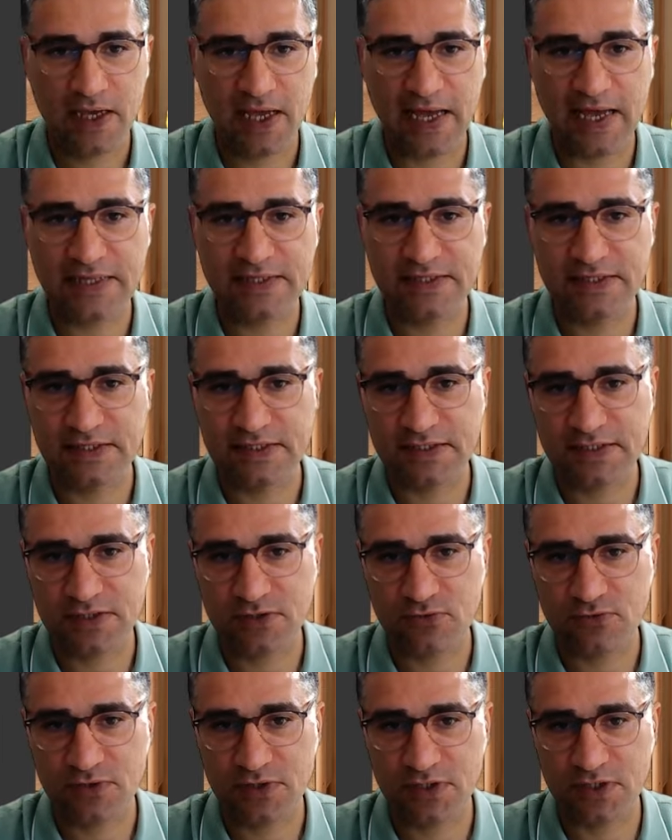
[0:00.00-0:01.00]
Add this
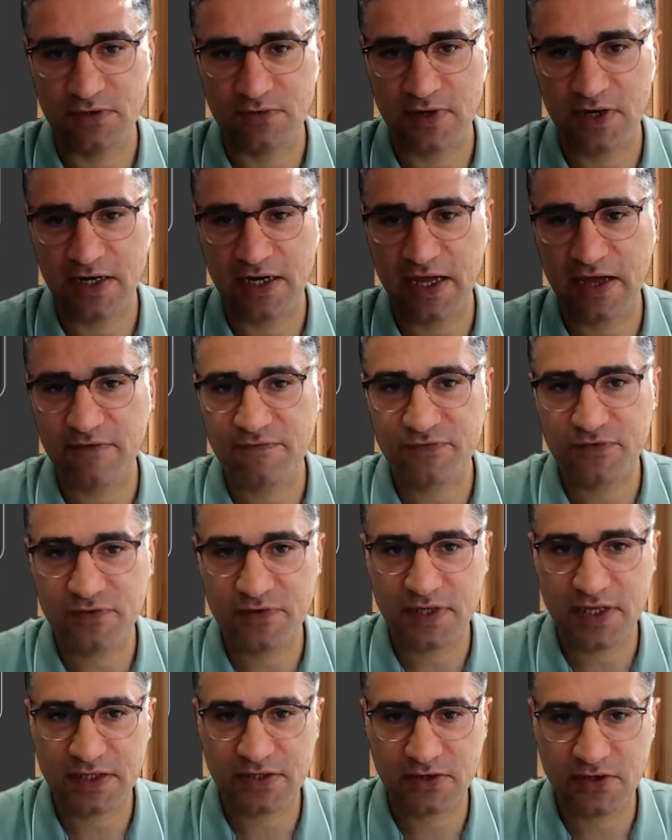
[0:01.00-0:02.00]
node here, and
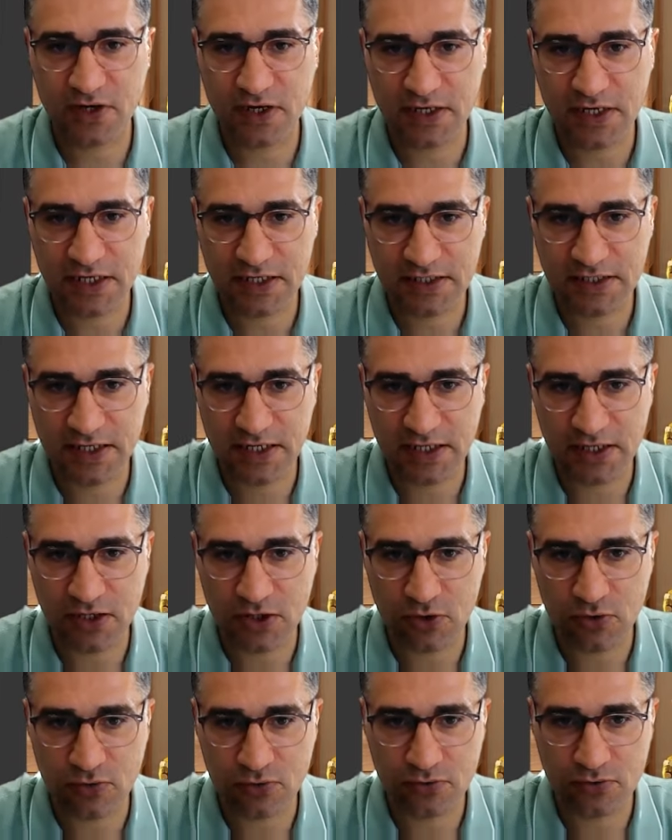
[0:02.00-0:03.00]
after that connect the
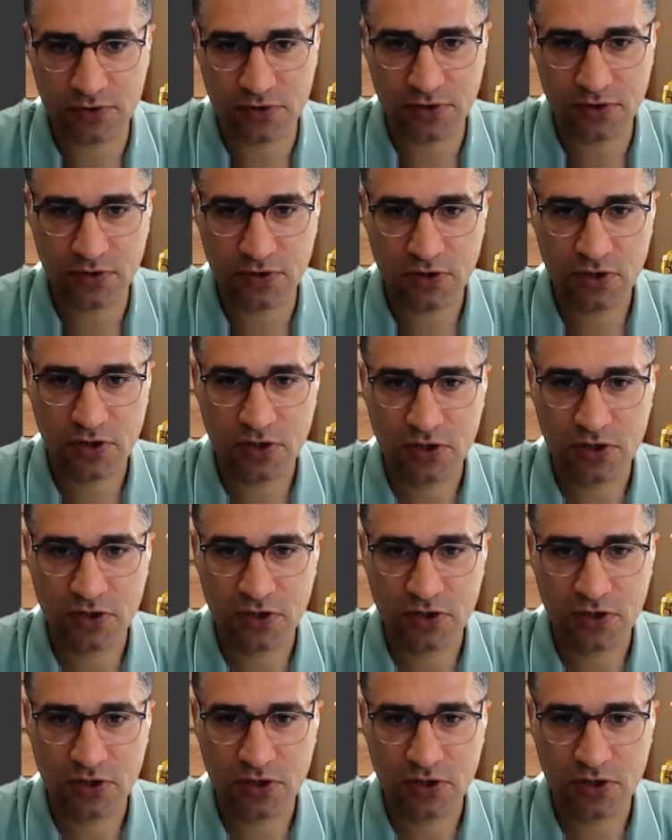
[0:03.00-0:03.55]
node